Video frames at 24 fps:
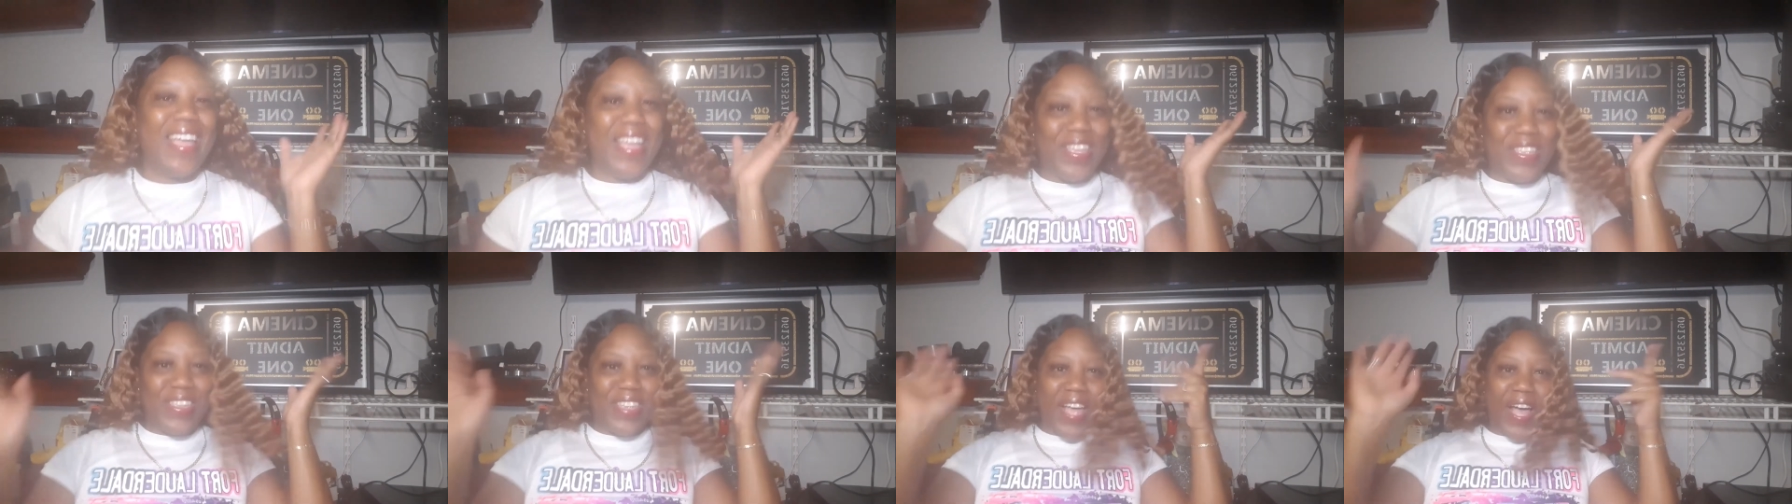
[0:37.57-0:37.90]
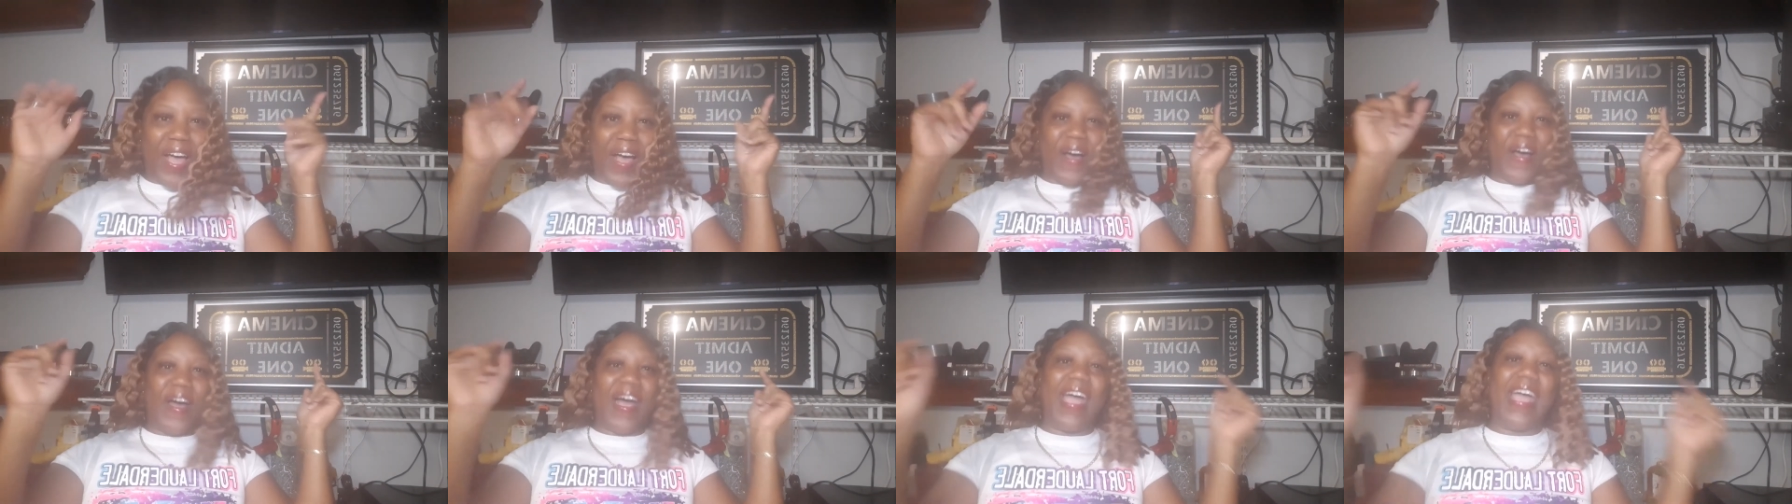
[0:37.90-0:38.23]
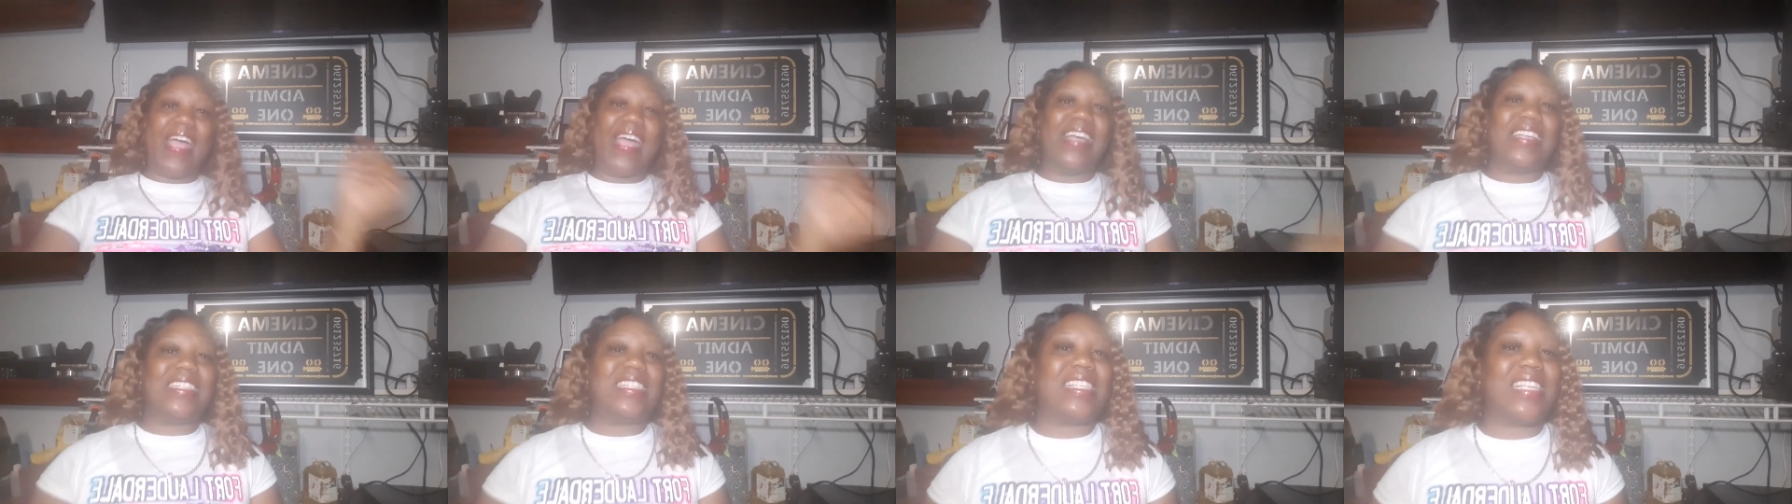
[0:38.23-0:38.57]
y'all,
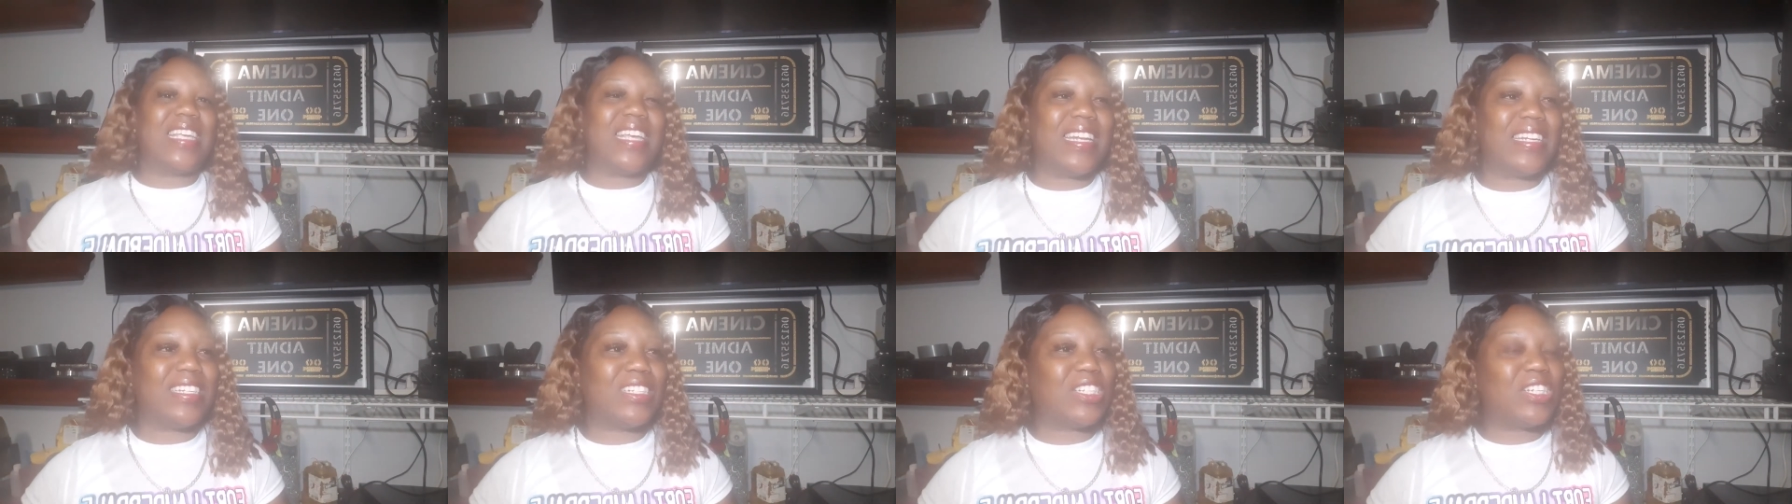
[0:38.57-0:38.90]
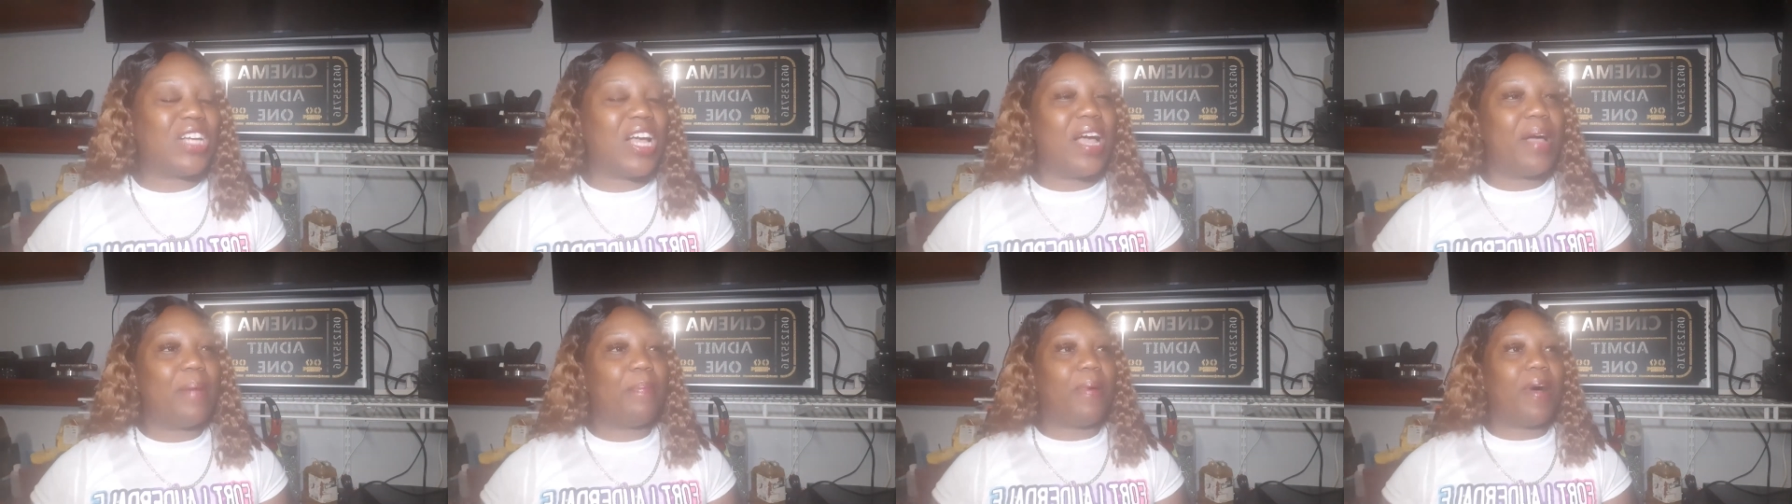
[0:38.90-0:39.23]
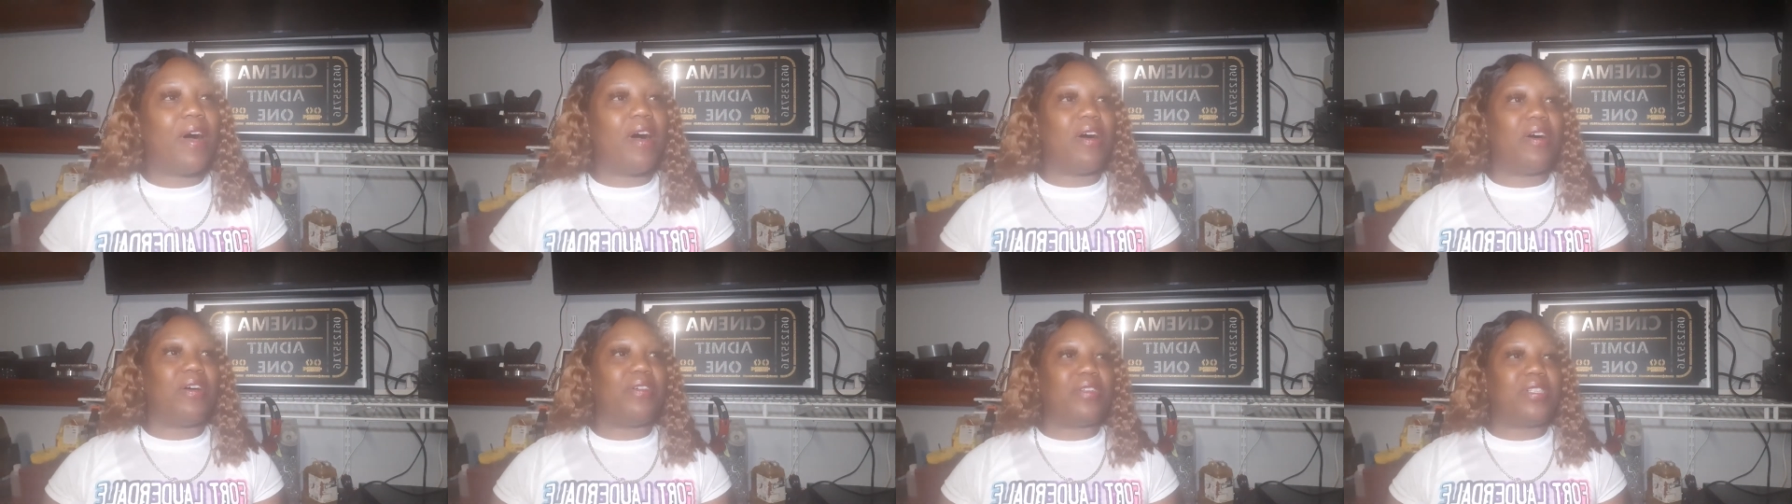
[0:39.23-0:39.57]
I ain't seen a Sean
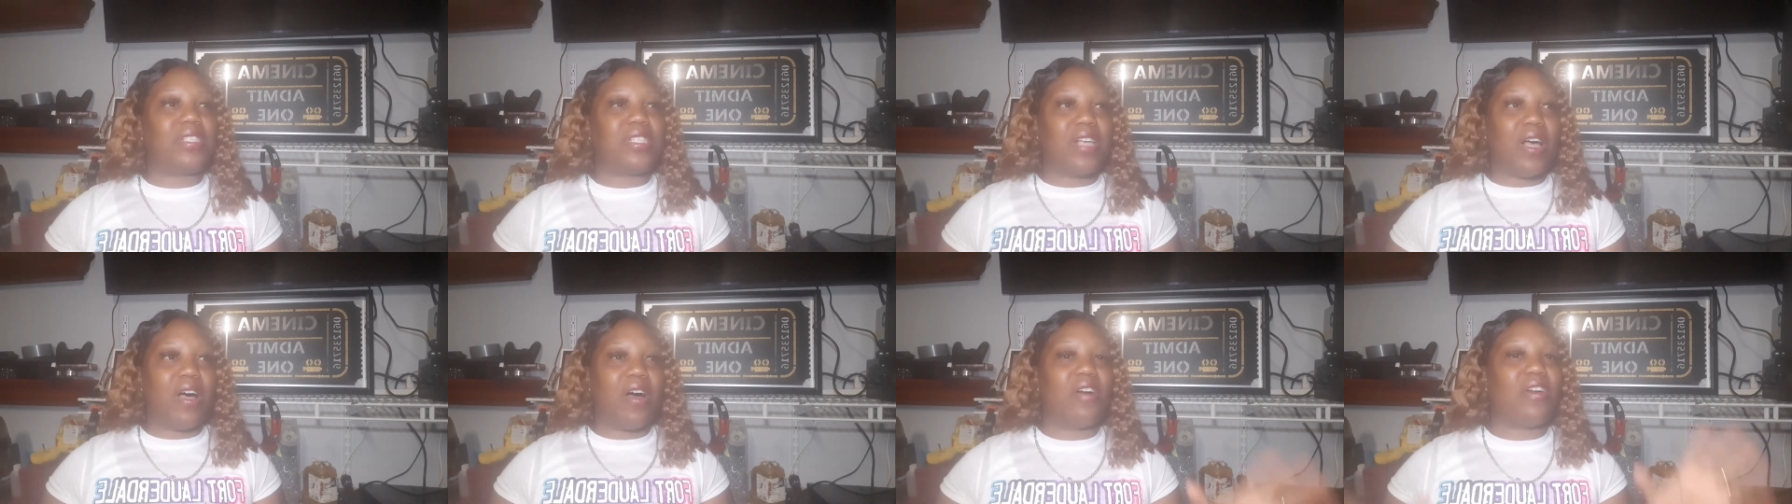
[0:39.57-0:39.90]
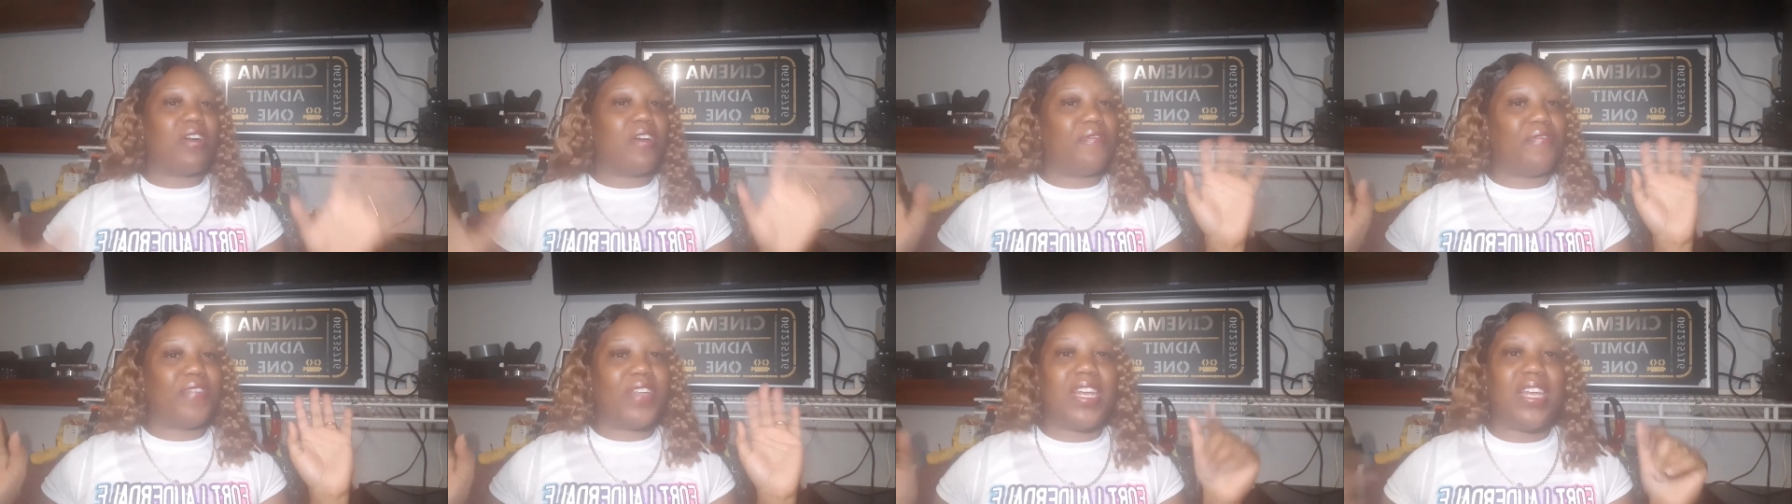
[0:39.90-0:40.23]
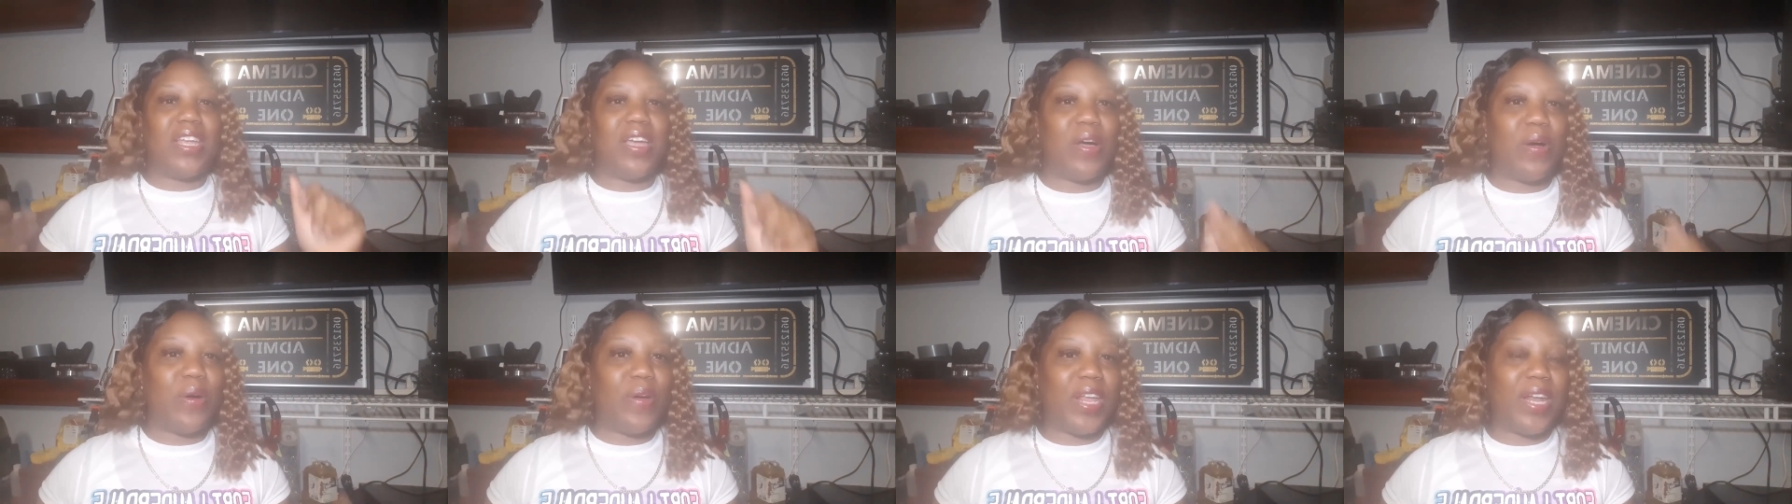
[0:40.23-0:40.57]
Paul song or
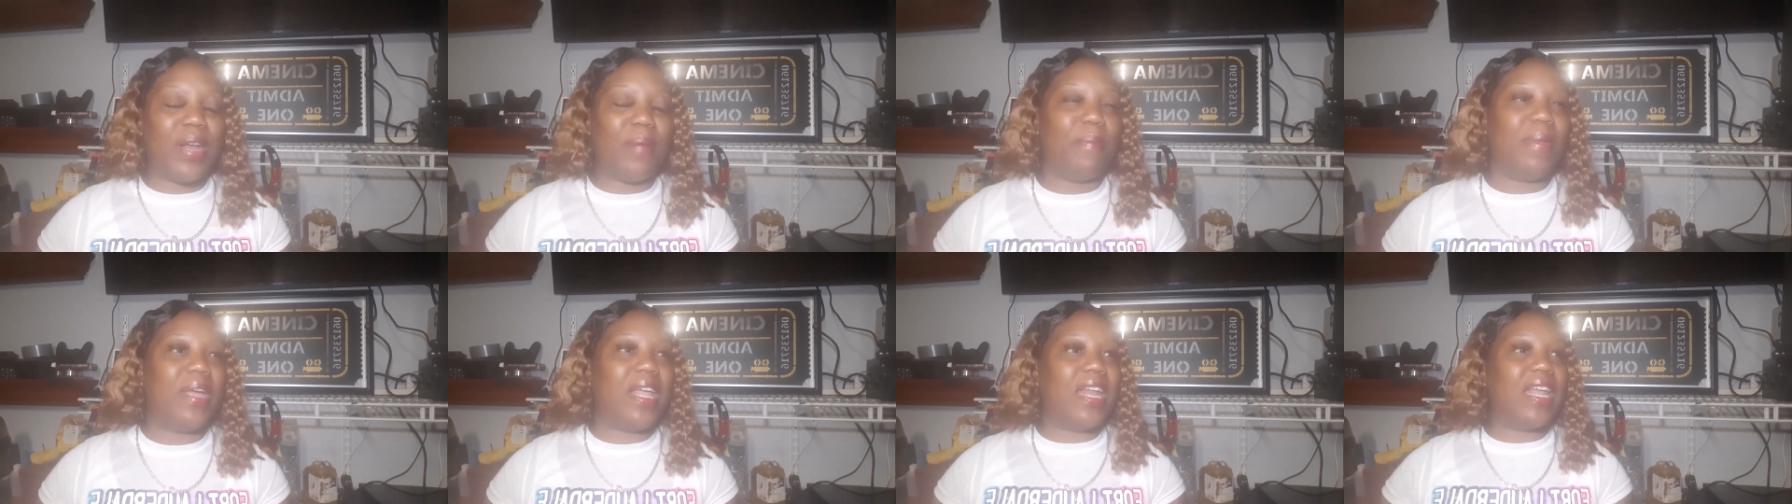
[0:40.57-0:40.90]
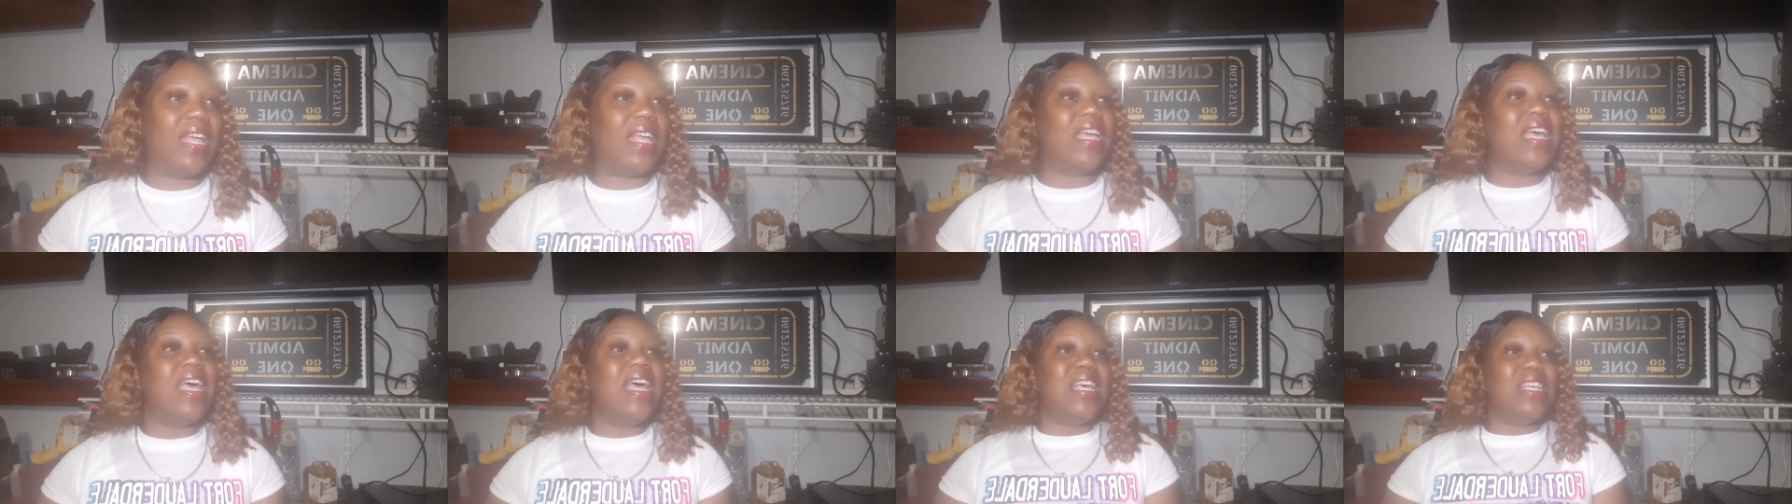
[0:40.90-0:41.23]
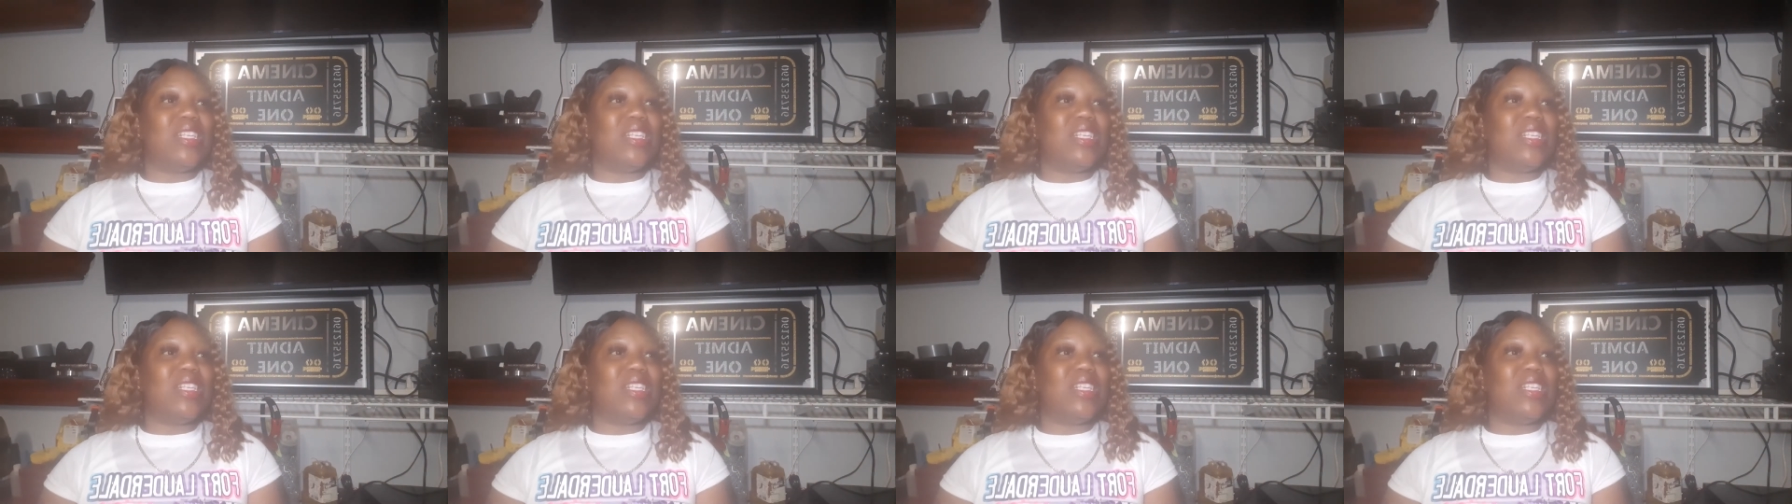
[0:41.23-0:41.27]
video in a minute.